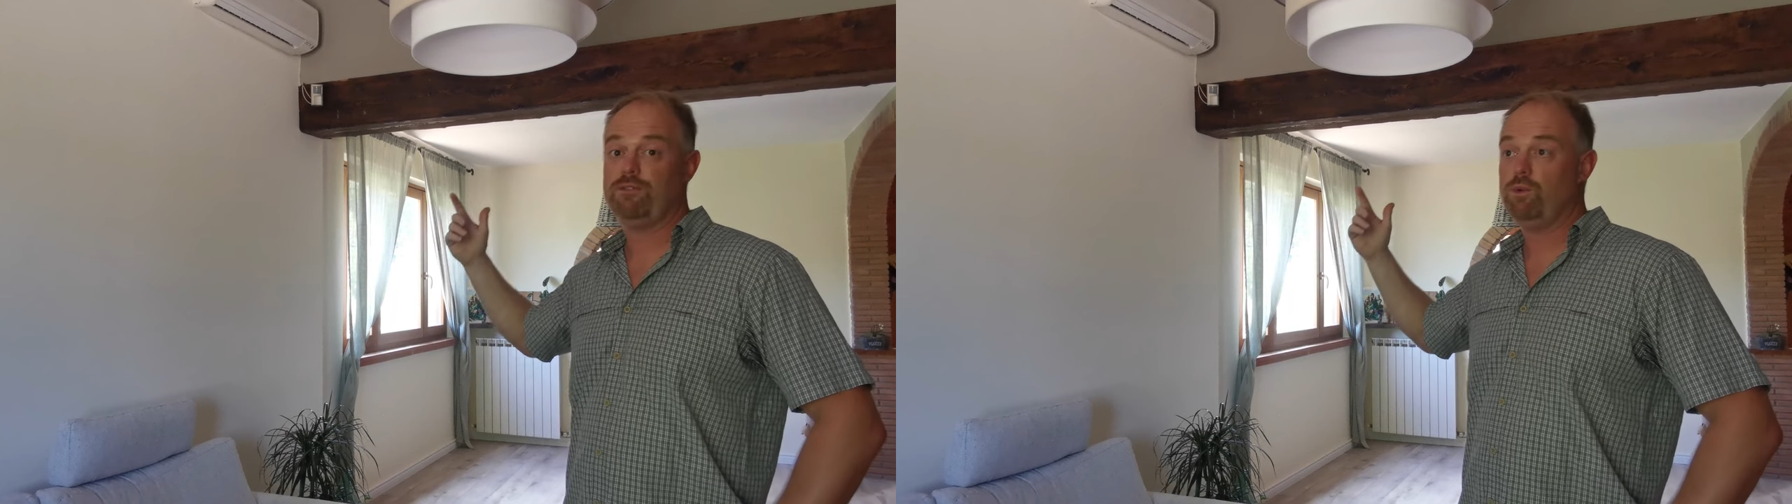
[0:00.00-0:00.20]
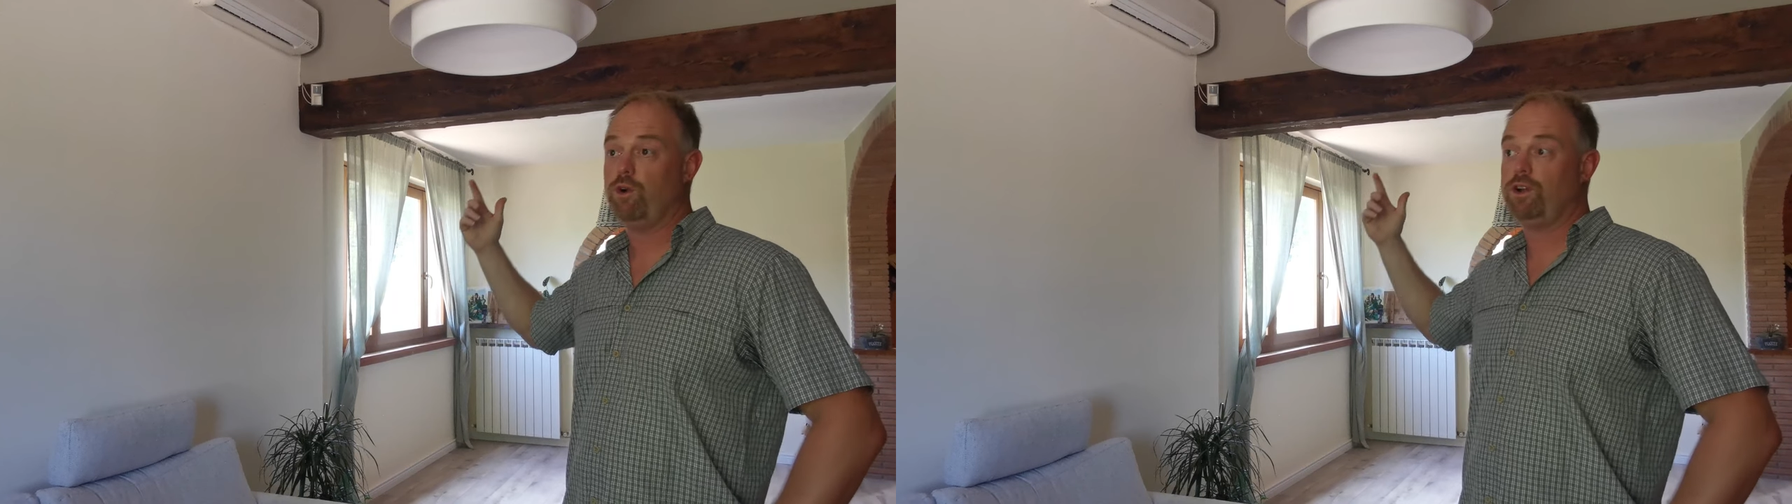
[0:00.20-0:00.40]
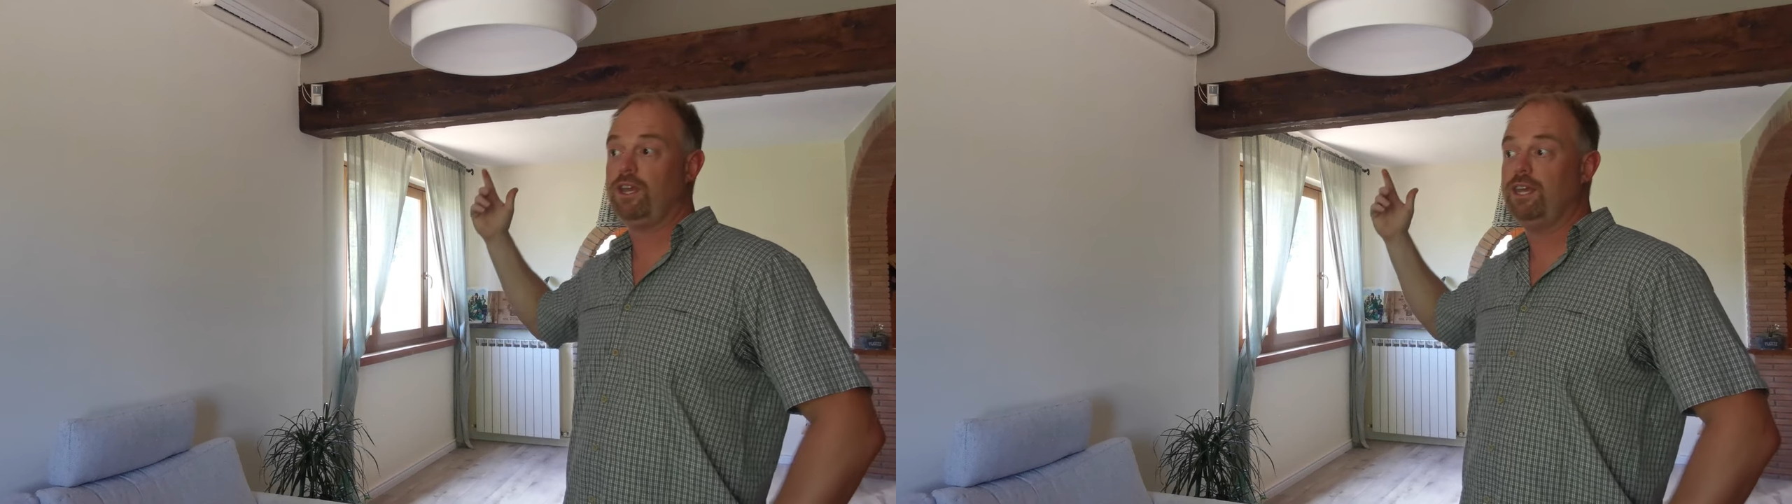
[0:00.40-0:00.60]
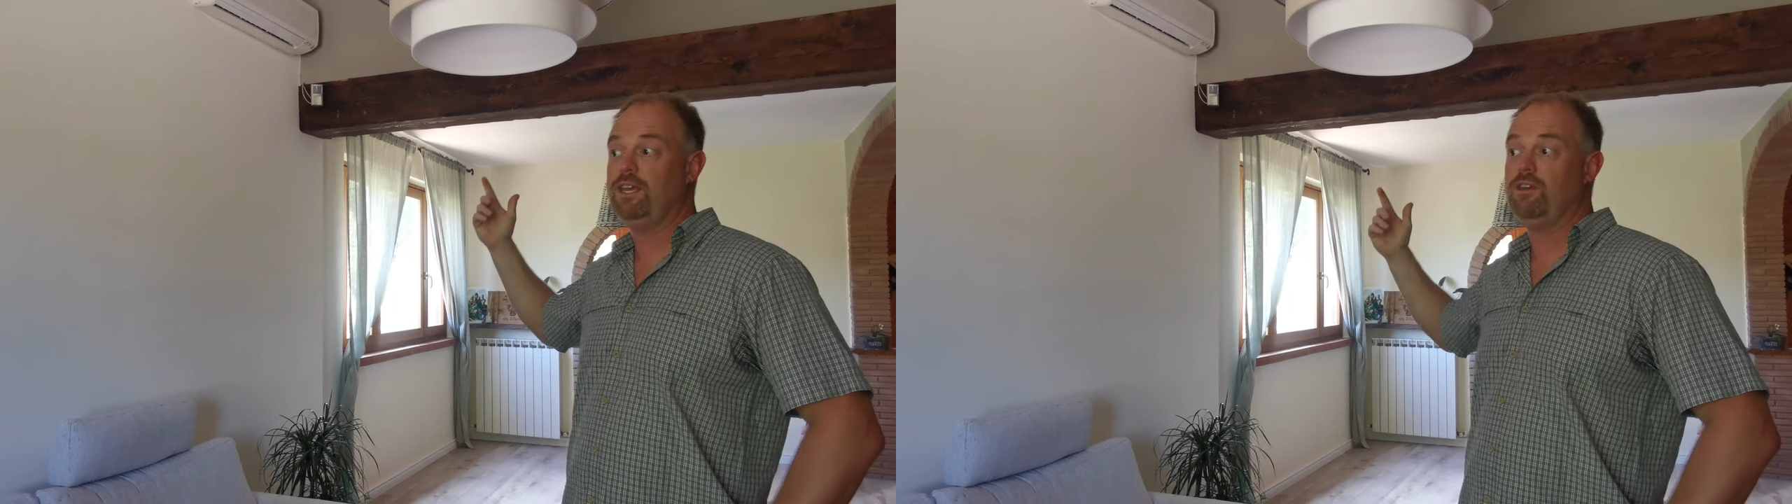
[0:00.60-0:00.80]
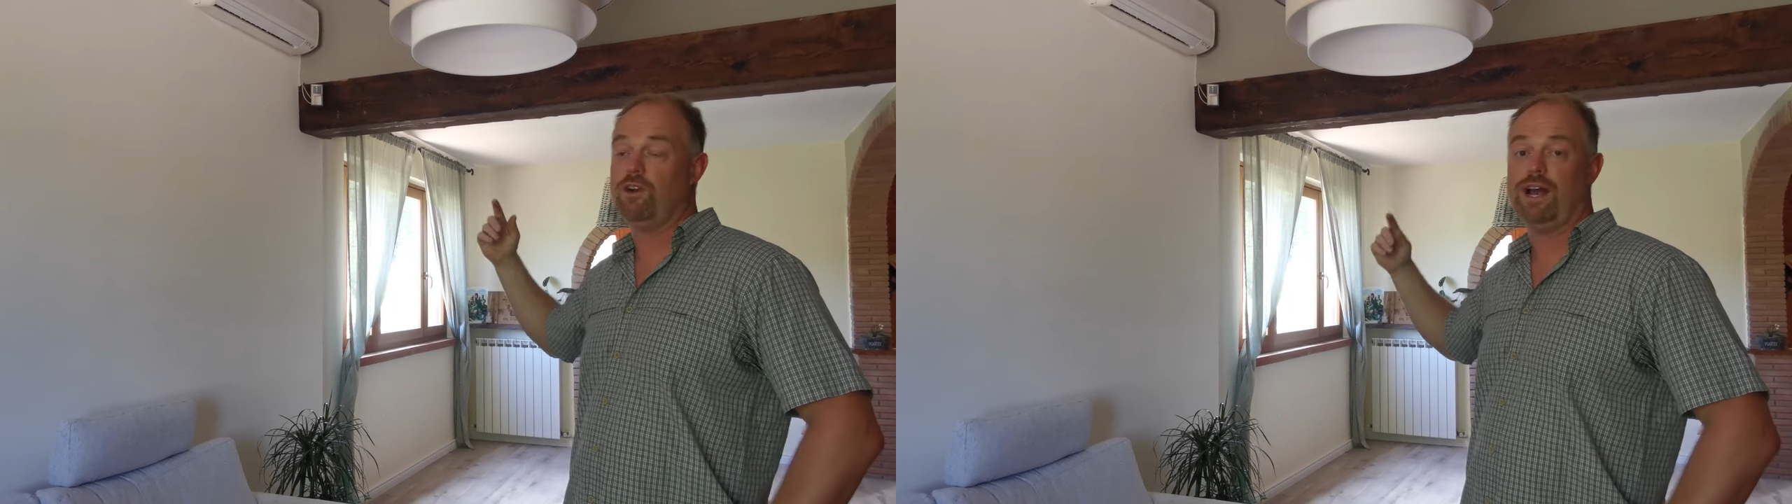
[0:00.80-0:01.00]
If you were to
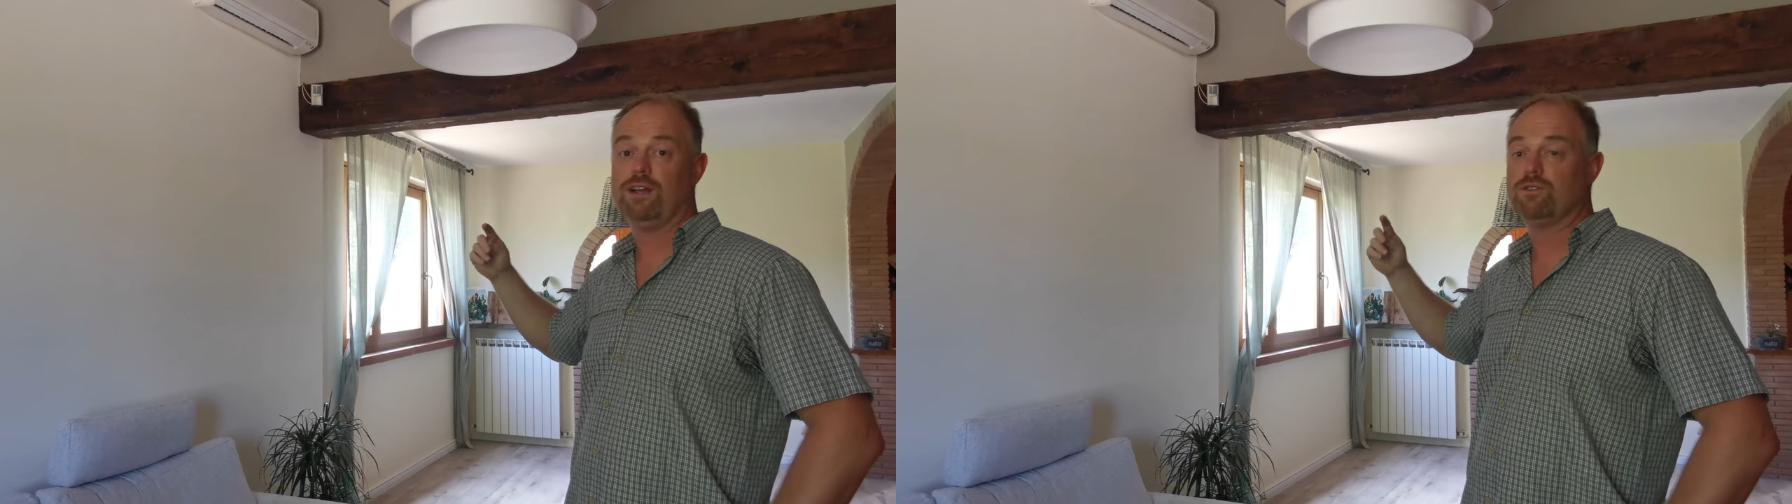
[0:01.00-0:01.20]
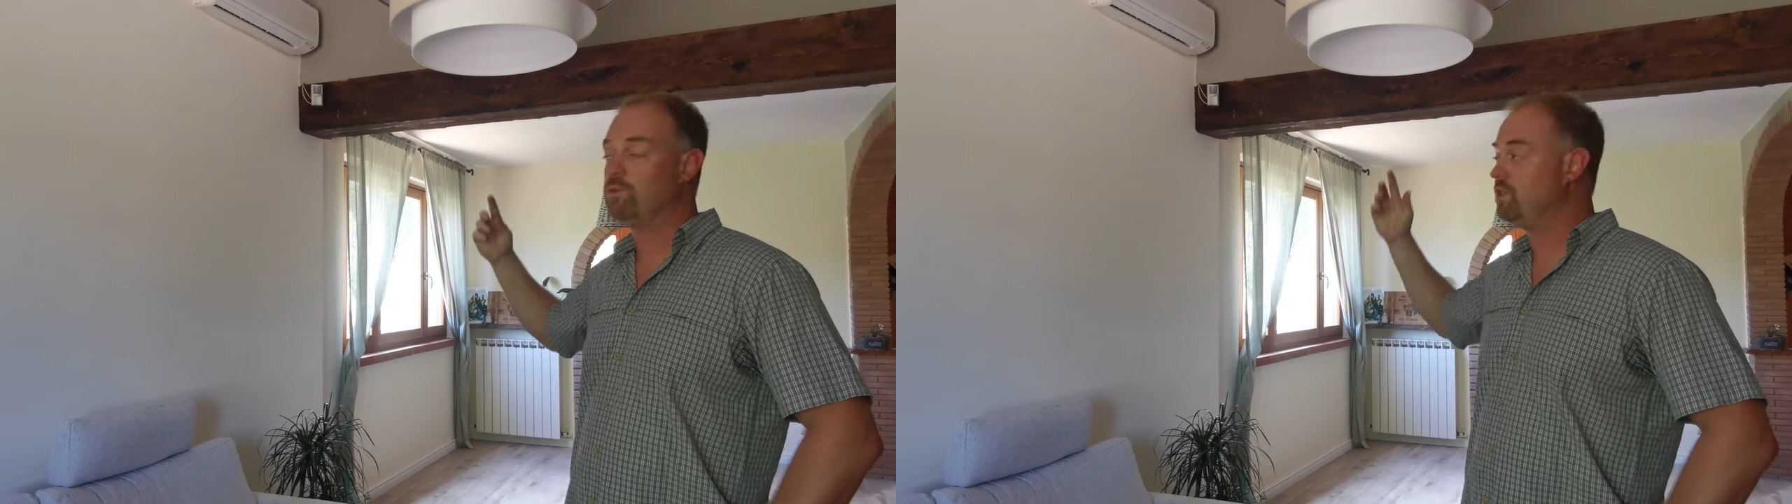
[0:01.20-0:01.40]
heat your house